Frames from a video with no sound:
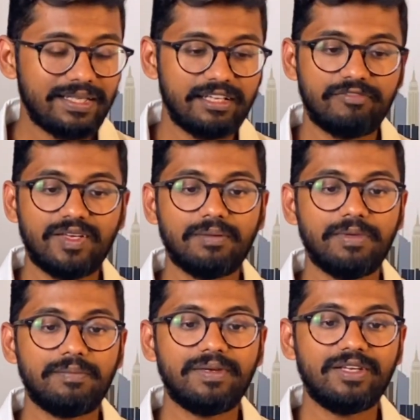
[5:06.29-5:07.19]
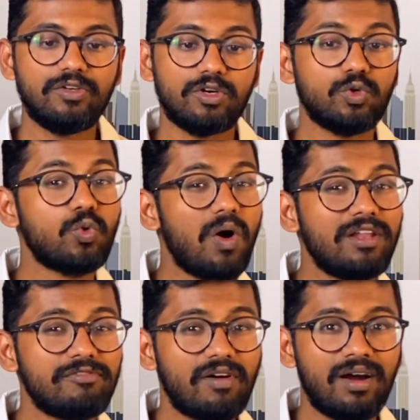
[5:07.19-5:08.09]
They feel maybe you're too
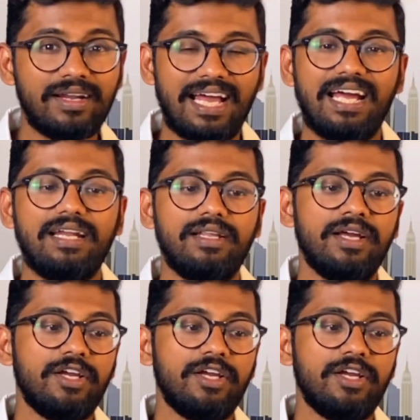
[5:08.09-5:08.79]
qualified and